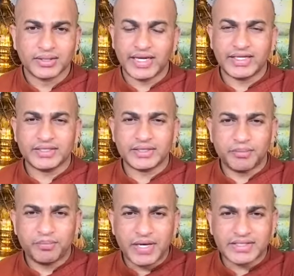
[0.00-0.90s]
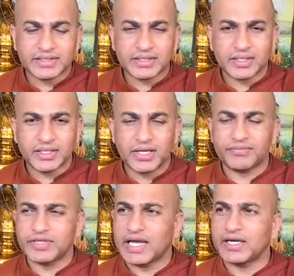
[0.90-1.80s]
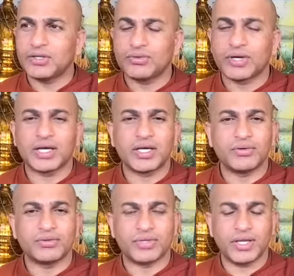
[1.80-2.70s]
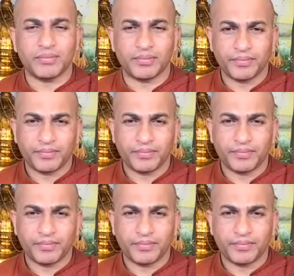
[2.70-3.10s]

that is the best gift that you can give to them.